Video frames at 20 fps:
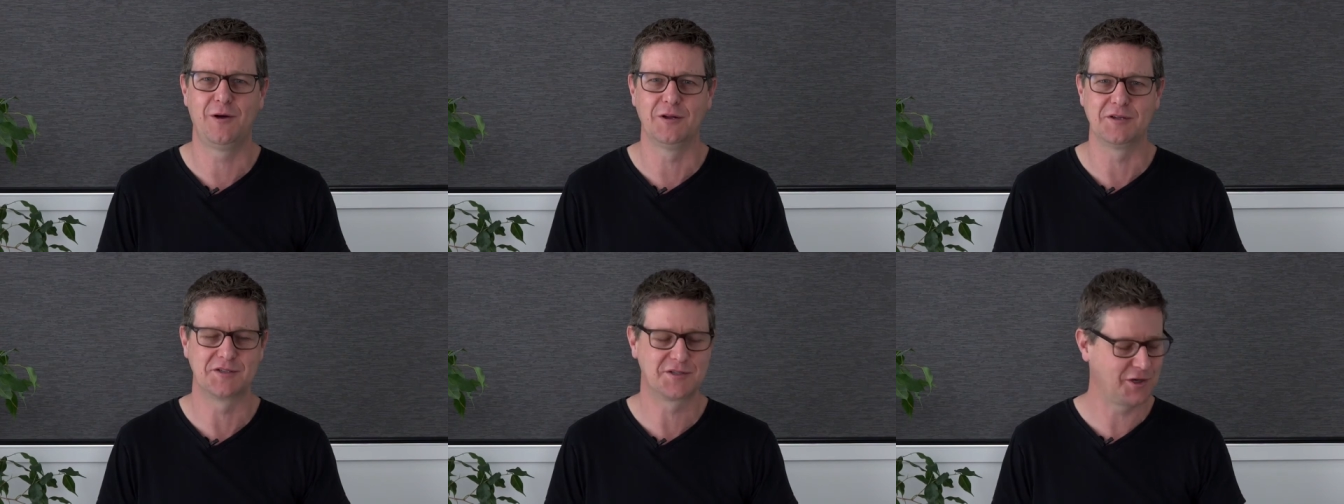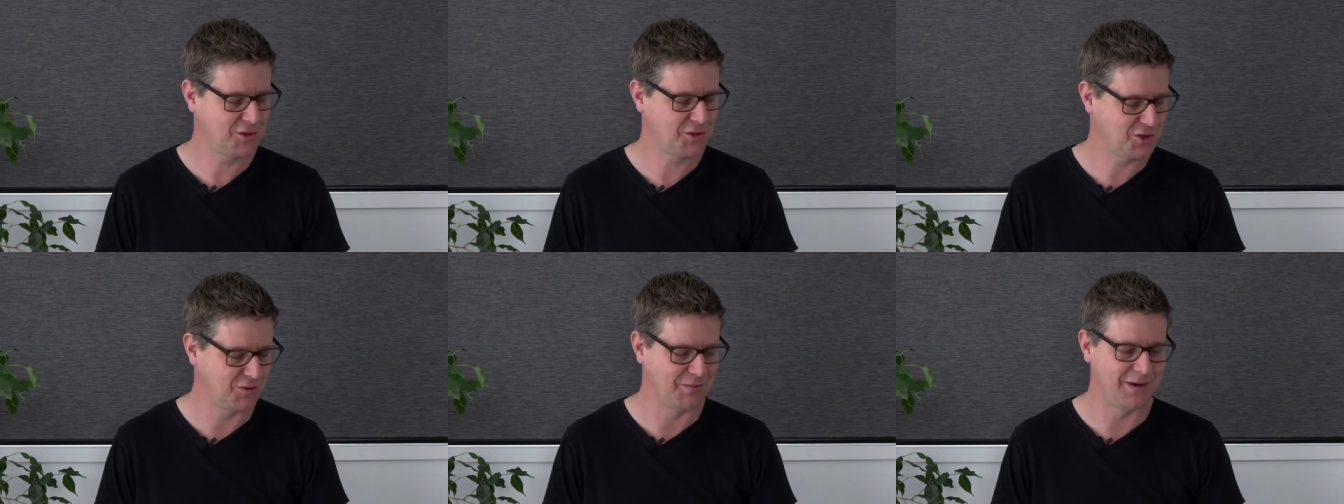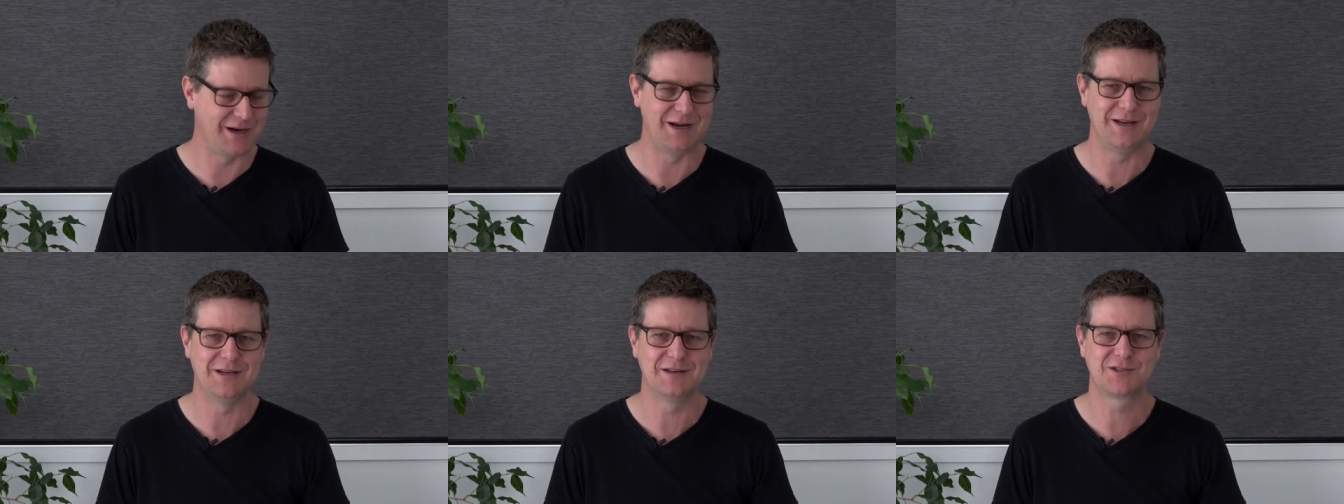on social
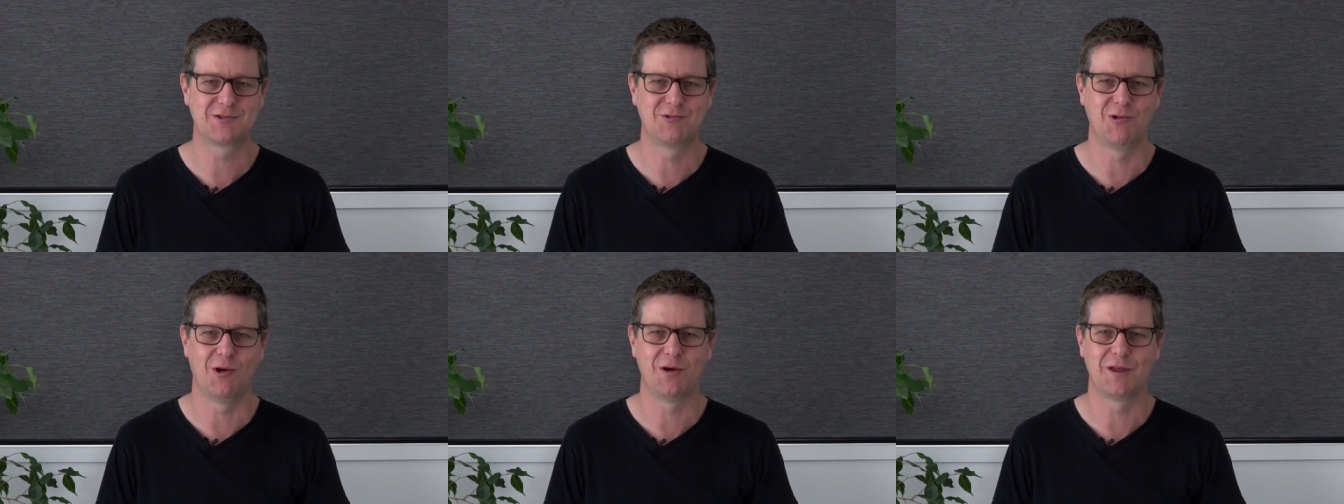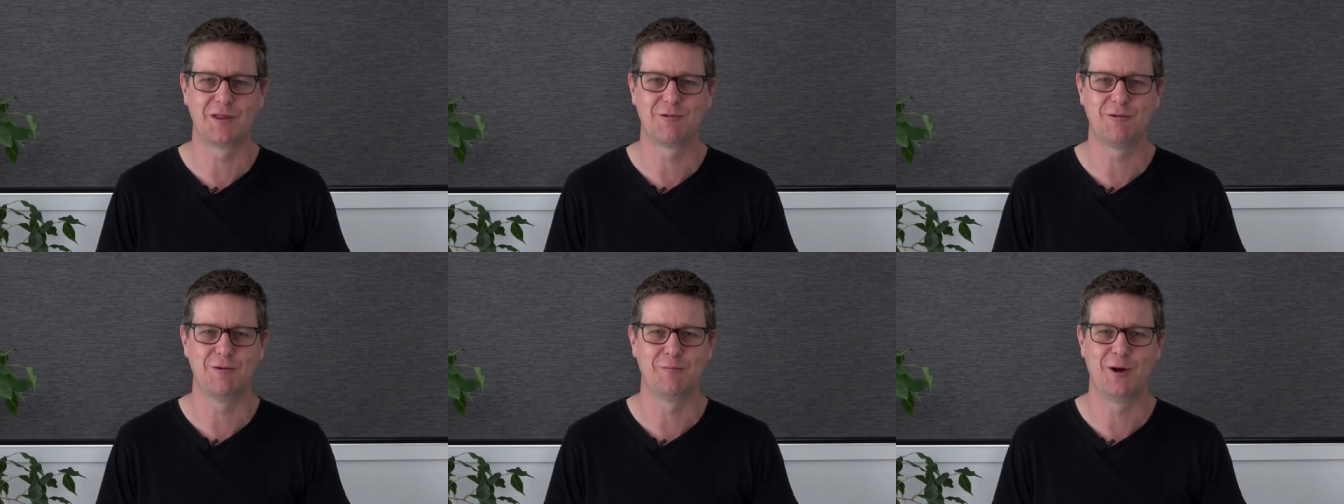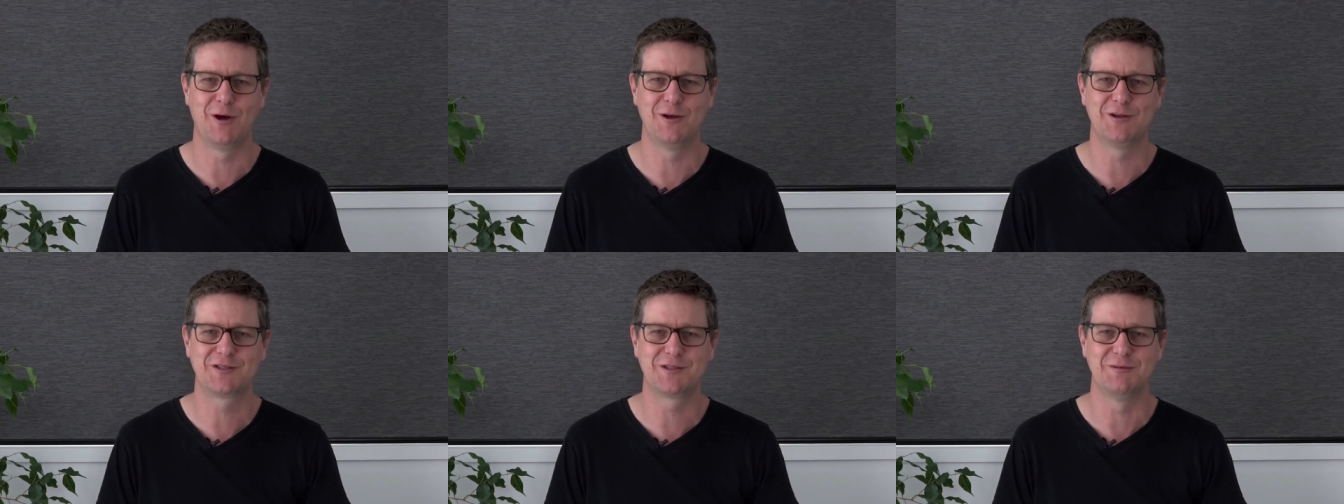media scrolling through
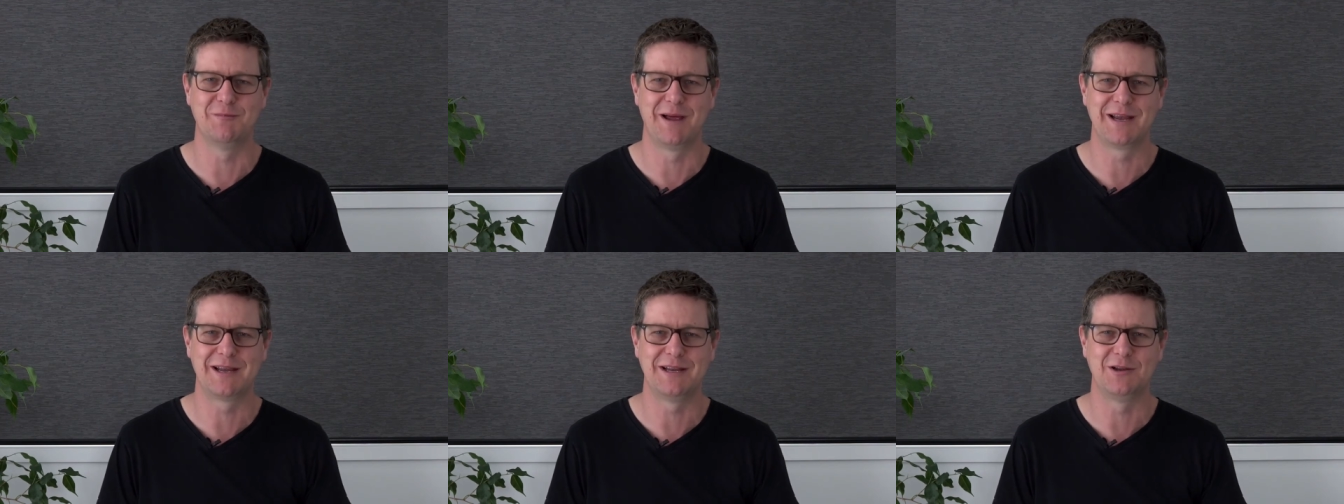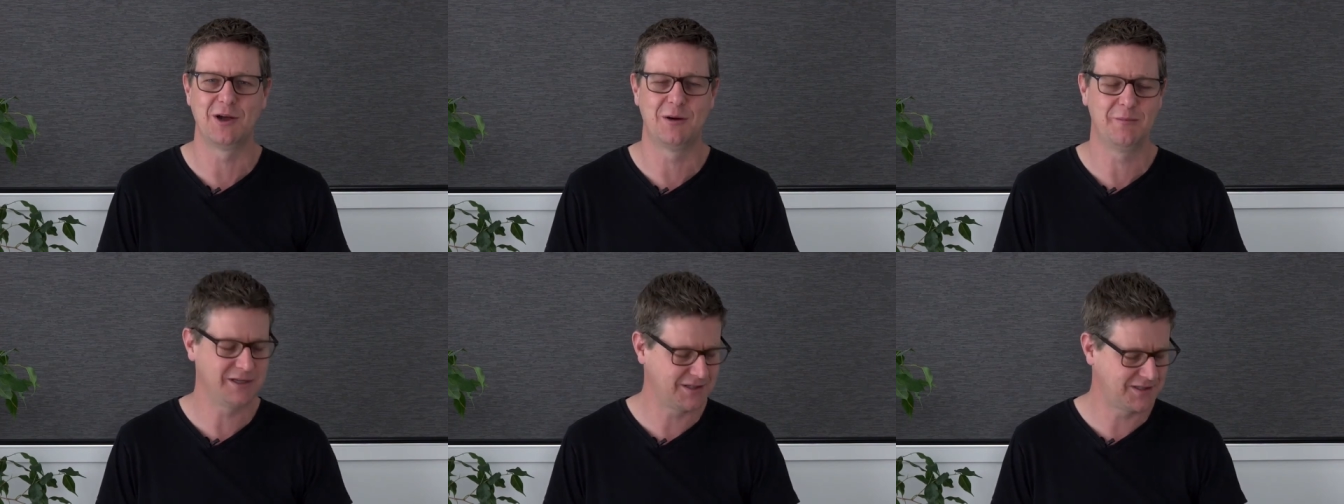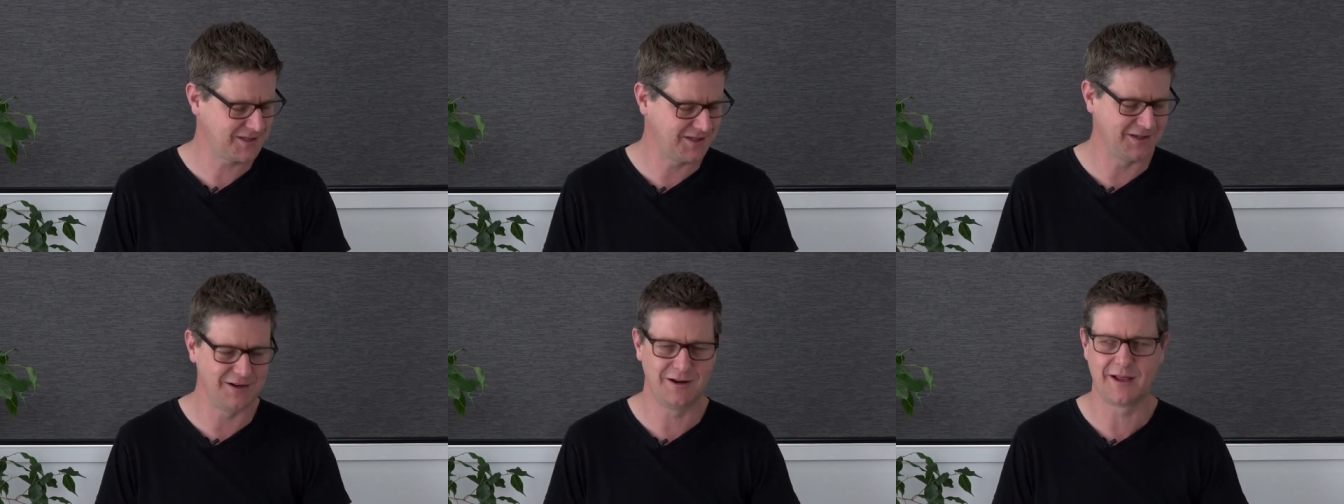posts and making
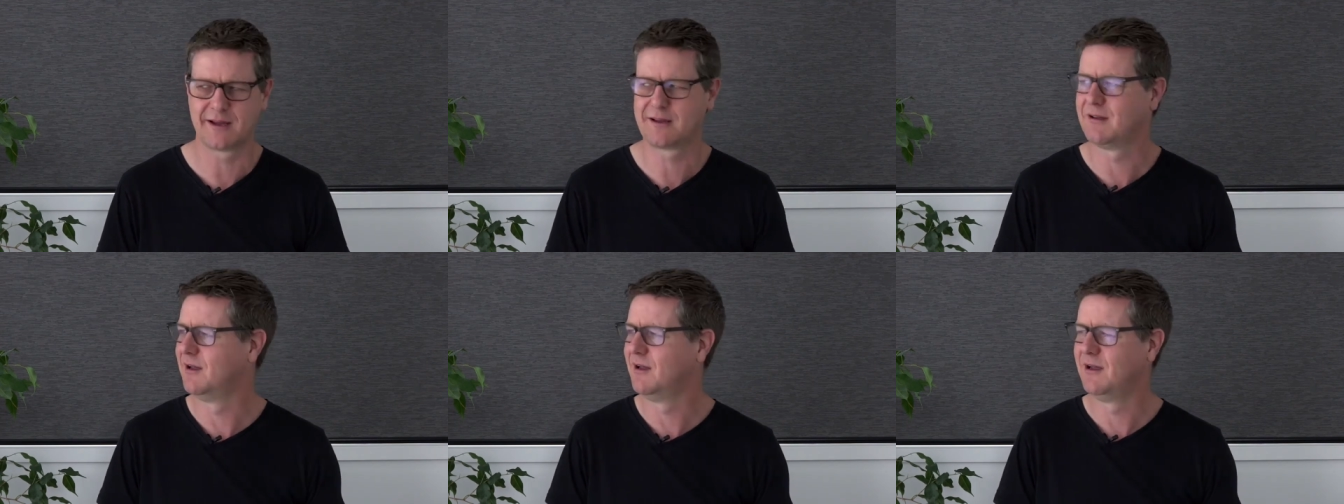comments and you're like,